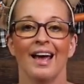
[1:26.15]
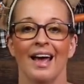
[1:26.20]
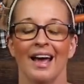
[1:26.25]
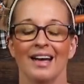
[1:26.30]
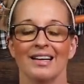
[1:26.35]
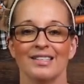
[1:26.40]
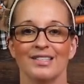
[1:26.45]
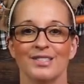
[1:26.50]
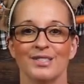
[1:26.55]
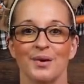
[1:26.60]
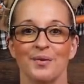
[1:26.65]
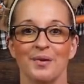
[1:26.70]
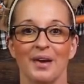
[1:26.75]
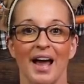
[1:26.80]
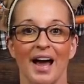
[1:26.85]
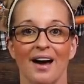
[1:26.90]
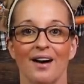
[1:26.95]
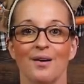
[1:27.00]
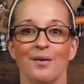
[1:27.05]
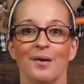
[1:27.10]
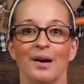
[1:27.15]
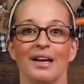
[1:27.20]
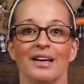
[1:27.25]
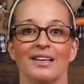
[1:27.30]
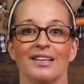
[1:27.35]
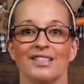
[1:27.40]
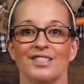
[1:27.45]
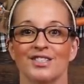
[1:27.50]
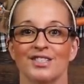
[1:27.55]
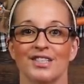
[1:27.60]
And so now it
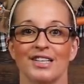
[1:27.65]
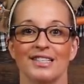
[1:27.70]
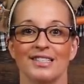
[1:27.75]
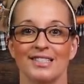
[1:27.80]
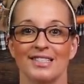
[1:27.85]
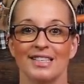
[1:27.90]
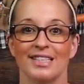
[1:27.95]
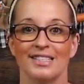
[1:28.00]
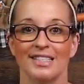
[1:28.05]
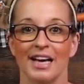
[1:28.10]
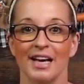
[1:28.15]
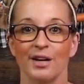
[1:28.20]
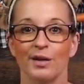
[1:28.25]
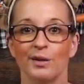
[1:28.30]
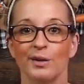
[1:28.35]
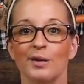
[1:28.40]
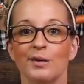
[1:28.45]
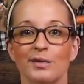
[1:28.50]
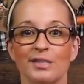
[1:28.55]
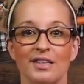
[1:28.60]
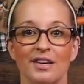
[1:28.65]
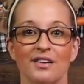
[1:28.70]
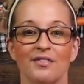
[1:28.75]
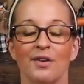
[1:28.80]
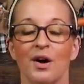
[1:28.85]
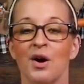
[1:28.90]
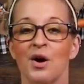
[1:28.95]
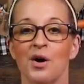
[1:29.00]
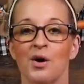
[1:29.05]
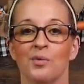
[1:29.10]
is just this inclusive
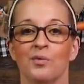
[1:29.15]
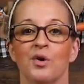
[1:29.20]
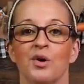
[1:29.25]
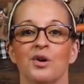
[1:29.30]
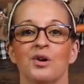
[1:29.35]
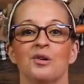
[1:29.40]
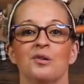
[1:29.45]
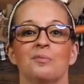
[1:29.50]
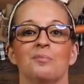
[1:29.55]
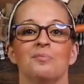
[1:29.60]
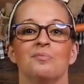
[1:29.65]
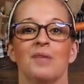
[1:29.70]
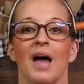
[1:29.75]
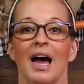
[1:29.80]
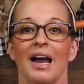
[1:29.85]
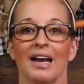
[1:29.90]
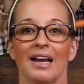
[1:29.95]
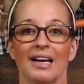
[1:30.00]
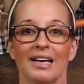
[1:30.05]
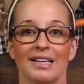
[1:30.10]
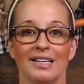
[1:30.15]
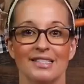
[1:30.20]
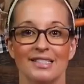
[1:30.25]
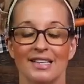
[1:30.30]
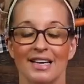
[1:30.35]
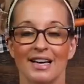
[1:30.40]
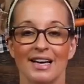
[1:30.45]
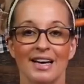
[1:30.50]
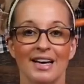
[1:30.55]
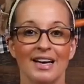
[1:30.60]
room that
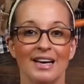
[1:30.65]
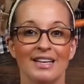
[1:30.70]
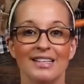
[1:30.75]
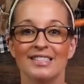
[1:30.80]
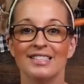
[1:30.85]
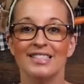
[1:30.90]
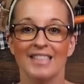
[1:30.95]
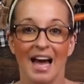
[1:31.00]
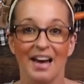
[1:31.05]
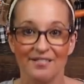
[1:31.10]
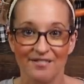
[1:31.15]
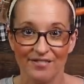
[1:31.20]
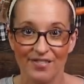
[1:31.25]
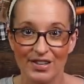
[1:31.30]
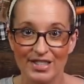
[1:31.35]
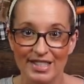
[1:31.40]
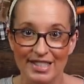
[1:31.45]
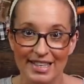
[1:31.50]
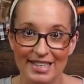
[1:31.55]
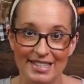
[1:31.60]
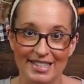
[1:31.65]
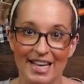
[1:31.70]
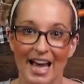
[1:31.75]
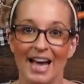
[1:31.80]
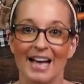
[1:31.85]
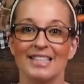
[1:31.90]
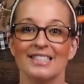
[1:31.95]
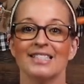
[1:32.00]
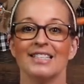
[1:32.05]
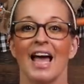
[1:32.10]
is set for
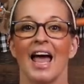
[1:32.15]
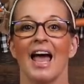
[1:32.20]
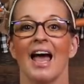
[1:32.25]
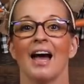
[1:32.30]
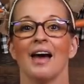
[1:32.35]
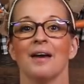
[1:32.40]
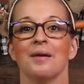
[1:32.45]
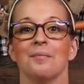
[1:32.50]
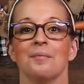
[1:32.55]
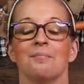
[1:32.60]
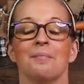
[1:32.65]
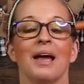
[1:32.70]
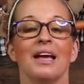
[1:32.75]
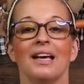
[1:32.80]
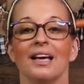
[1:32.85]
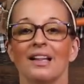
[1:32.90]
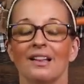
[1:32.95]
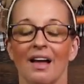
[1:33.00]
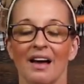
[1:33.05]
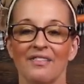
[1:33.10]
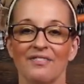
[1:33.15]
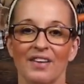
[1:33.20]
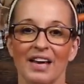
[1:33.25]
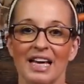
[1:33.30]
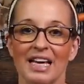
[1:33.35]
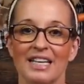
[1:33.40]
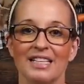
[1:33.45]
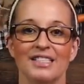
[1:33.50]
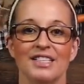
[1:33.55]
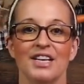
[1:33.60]
success and making life
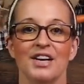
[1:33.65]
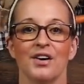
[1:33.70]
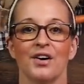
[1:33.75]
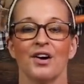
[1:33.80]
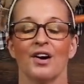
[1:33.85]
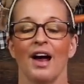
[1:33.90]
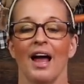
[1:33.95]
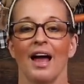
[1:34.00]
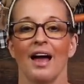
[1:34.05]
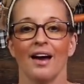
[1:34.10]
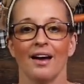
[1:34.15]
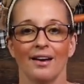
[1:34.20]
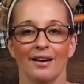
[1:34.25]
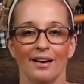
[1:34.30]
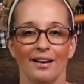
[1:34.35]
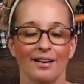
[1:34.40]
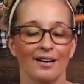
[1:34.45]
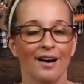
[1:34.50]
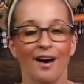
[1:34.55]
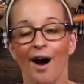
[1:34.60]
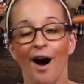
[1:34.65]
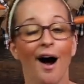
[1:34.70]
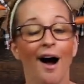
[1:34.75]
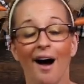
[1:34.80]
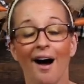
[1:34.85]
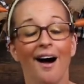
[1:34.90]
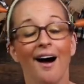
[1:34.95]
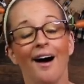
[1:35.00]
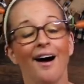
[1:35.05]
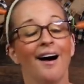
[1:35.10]
easier and
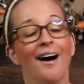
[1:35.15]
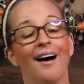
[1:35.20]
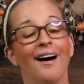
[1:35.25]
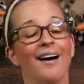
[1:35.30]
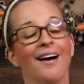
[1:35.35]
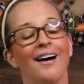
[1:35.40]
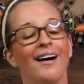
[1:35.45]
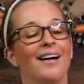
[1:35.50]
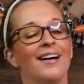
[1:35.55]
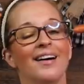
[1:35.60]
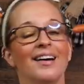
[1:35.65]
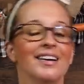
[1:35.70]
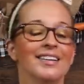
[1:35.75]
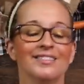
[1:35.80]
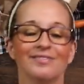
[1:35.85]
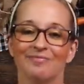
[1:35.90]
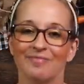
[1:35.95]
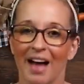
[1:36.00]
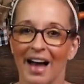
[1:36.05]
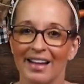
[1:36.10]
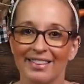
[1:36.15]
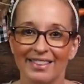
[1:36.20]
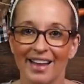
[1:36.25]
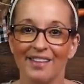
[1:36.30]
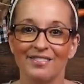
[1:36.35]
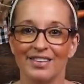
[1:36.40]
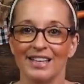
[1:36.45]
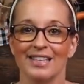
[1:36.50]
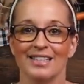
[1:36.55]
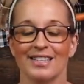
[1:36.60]
ah, I
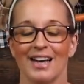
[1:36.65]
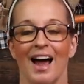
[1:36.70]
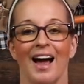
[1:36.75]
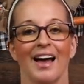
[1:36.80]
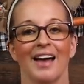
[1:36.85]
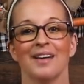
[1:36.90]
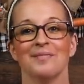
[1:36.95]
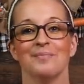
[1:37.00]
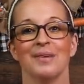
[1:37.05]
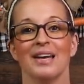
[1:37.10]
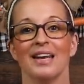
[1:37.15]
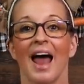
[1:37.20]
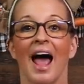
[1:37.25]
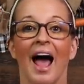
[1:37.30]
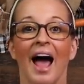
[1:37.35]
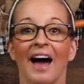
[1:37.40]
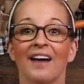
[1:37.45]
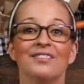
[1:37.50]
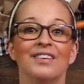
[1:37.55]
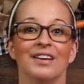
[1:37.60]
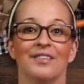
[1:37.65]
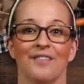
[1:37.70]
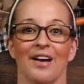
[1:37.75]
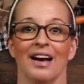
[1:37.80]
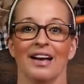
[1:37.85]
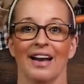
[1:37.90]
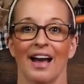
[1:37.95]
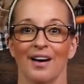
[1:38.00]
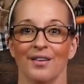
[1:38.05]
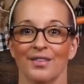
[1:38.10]
love it. I am in heaven
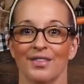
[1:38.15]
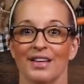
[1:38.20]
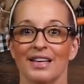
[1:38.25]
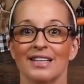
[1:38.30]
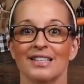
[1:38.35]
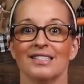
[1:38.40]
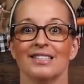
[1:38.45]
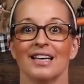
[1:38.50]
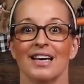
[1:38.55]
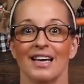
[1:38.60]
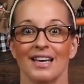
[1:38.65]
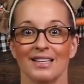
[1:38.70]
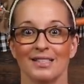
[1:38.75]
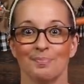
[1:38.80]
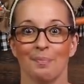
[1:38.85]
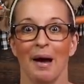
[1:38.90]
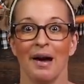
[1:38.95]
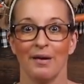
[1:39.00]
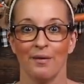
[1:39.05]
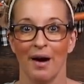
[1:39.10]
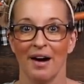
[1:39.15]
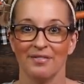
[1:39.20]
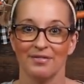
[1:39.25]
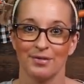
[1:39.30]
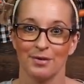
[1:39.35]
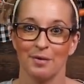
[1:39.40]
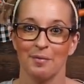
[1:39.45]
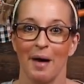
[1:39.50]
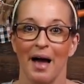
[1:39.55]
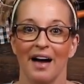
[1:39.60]
right now. This is my craft
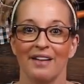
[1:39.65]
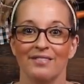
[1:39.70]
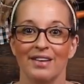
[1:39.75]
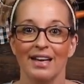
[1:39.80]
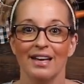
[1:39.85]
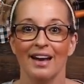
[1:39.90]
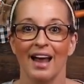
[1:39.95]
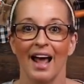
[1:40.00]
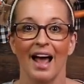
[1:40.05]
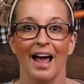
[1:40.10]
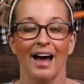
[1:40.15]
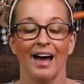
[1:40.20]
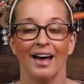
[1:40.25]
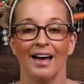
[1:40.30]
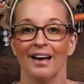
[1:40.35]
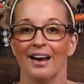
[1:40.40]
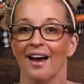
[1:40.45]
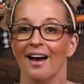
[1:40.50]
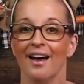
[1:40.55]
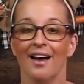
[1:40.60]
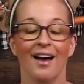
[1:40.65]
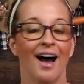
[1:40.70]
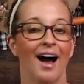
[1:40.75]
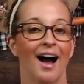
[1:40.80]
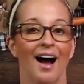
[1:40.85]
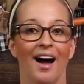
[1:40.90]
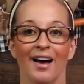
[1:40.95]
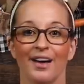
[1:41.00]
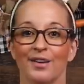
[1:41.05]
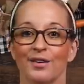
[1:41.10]
room heaven, and
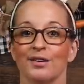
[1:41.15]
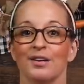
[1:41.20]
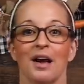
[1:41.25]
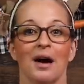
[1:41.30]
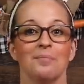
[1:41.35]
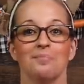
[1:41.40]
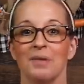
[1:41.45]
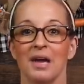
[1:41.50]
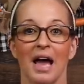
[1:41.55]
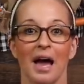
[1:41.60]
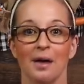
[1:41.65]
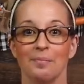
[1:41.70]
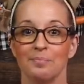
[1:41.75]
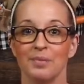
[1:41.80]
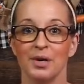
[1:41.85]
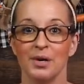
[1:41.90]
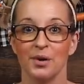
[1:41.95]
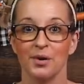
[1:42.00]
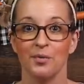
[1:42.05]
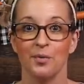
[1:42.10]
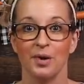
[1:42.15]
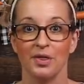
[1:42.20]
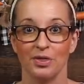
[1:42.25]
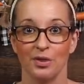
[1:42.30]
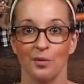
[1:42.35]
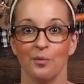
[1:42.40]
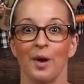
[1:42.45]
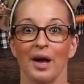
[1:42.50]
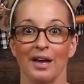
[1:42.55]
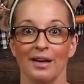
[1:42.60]
I could not be happier with
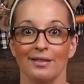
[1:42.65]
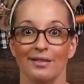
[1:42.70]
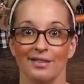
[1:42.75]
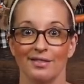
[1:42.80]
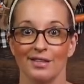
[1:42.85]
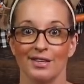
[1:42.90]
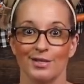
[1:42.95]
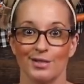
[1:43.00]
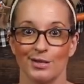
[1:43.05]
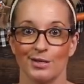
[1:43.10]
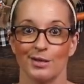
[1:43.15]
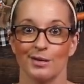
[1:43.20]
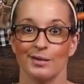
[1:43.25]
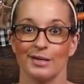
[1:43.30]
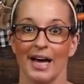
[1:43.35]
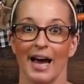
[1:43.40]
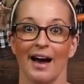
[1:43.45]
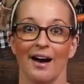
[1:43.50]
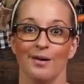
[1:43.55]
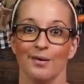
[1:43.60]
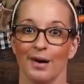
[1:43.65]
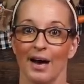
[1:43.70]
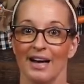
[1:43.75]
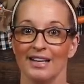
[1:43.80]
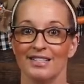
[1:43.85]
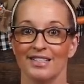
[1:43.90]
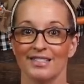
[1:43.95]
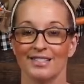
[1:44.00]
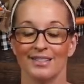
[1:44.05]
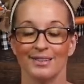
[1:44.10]
the way that this turned out. I
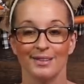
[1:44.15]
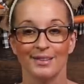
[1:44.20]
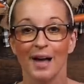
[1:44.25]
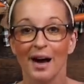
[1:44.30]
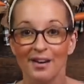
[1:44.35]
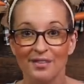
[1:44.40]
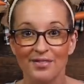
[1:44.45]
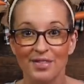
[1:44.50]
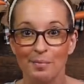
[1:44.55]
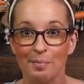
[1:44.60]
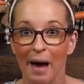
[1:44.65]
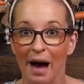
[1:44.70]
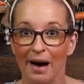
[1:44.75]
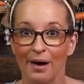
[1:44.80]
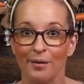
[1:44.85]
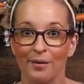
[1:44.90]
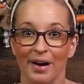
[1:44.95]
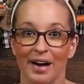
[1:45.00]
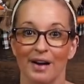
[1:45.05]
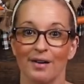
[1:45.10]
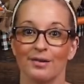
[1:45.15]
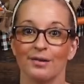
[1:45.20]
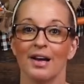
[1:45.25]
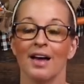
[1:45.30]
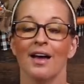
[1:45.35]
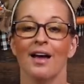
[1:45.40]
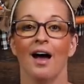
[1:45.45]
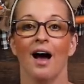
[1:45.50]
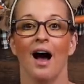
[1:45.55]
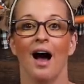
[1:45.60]
just love the background.
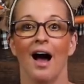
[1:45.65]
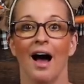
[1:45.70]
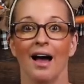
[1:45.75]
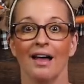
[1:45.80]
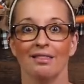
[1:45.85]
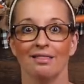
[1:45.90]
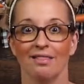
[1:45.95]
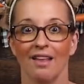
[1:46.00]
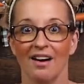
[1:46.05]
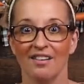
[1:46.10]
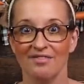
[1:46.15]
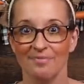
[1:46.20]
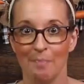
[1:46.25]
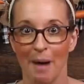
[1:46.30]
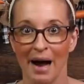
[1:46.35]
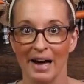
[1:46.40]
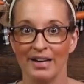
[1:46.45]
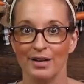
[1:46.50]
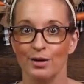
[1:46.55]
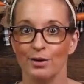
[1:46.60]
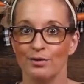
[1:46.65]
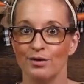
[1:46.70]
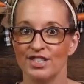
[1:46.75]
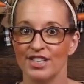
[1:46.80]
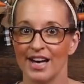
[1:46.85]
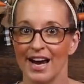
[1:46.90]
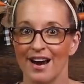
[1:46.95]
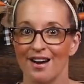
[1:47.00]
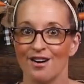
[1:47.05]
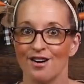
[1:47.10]
I love my new
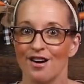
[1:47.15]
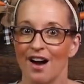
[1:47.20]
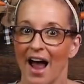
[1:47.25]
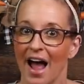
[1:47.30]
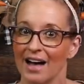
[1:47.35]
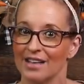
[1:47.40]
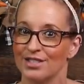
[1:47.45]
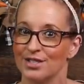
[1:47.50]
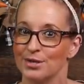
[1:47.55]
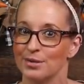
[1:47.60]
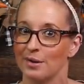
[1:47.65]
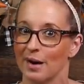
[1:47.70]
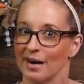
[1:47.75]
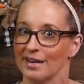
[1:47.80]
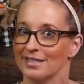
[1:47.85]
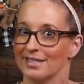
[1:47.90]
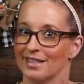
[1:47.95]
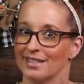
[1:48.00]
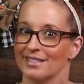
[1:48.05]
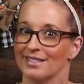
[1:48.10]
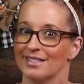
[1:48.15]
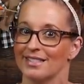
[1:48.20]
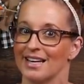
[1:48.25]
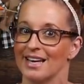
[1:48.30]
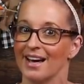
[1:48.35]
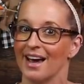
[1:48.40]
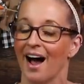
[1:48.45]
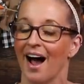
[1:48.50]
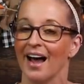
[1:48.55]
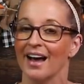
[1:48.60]
chair. As you guys can
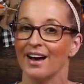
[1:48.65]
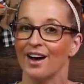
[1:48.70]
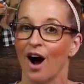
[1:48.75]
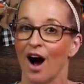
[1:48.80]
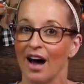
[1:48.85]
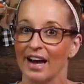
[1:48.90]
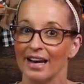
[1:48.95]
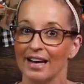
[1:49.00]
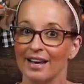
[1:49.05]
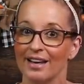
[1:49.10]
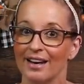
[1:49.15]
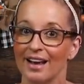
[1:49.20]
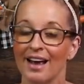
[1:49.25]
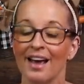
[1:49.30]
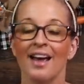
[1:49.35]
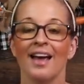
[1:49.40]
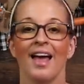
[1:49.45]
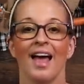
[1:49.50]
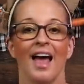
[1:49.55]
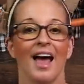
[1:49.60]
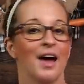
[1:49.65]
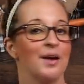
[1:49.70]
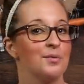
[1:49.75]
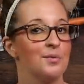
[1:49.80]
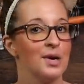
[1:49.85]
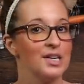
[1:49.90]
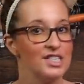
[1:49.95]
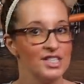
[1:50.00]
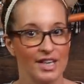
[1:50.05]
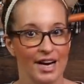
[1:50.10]
see, I got it. And
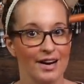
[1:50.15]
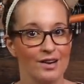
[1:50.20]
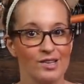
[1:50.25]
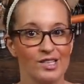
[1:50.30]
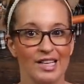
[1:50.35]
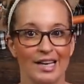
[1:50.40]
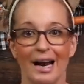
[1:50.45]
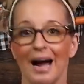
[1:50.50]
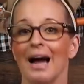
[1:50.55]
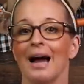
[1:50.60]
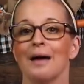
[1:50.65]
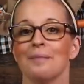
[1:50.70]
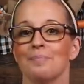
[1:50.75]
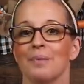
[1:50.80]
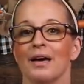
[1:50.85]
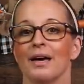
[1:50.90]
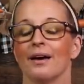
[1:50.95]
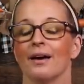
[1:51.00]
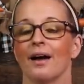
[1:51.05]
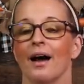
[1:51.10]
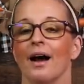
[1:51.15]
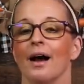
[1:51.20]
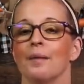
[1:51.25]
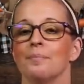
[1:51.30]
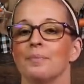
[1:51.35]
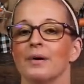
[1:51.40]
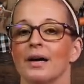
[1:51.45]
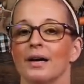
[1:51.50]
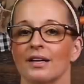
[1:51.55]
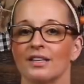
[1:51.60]
what chair did I pick? I
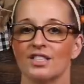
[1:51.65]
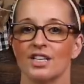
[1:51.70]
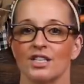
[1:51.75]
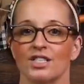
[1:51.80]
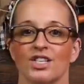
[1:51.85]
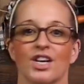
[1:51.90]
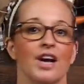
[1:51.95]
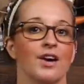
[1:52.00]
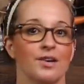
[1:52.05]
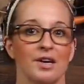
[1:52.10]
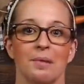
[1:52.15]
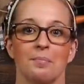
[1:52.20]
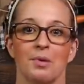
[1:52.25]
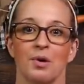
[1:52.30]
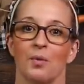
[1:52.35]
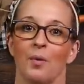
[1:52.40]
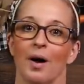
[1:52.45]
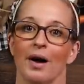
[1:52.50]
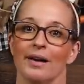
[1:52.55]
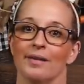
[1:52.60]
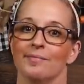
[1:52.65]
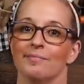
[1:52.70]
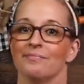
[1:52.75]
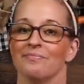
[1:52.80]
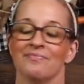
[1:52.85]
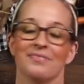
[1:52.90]
picked chair number one.